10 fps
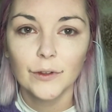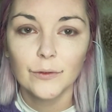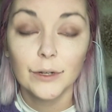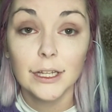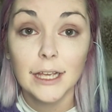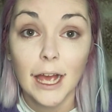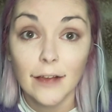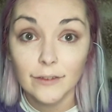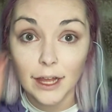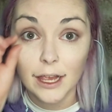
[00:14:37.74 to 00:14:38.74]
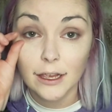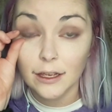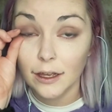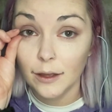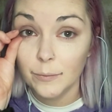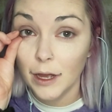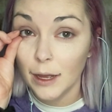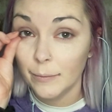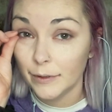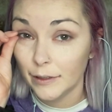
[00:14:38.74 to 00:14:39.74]
really have like a
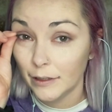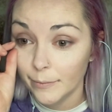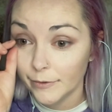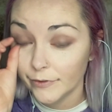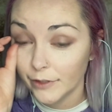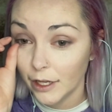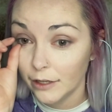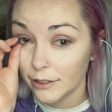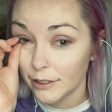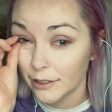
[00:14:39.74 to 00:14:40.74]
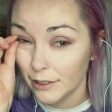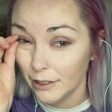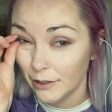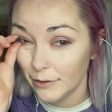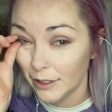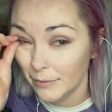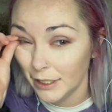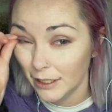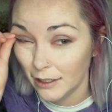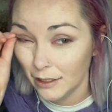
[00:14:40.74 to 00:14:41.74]
pop of color, you know what I
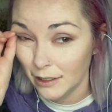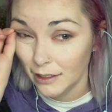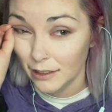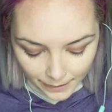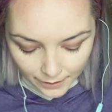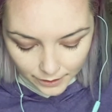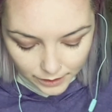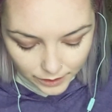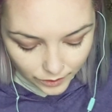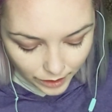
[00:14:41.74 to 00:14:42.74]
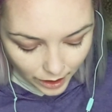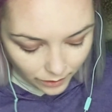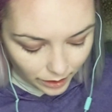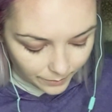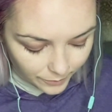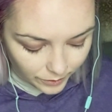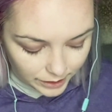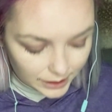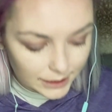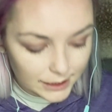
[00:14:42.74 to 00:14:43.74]
mean? So now I'm
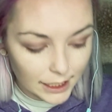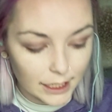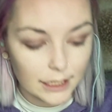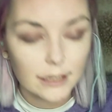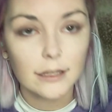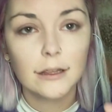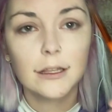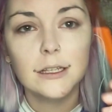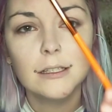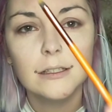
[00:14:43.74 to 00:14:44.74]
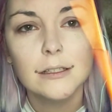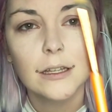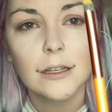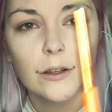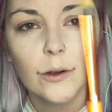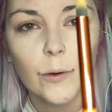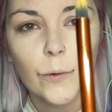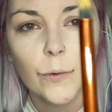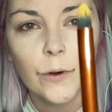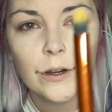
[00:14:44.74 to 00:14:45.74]
going to take this
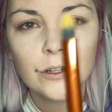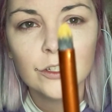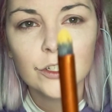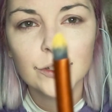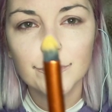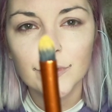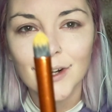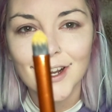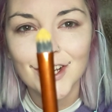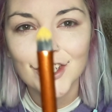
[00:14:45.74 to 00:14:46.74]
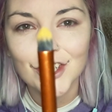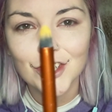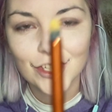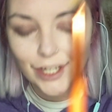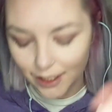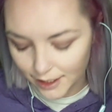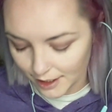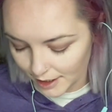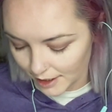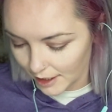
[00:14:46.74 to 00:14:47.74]
orange brush
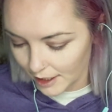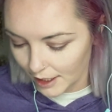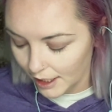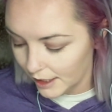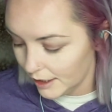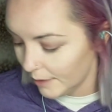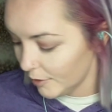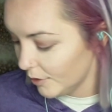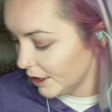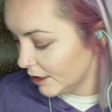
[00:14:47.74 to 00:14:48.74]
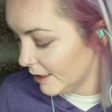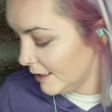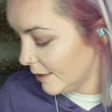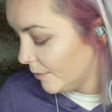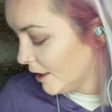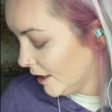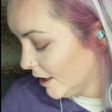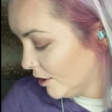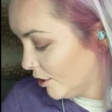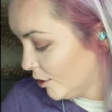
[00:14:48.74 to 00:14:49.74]
and I'm going to dip it
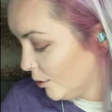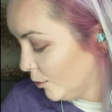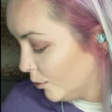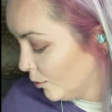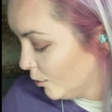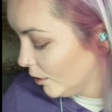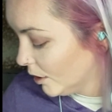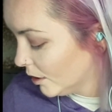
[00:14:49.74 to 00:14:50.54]
into,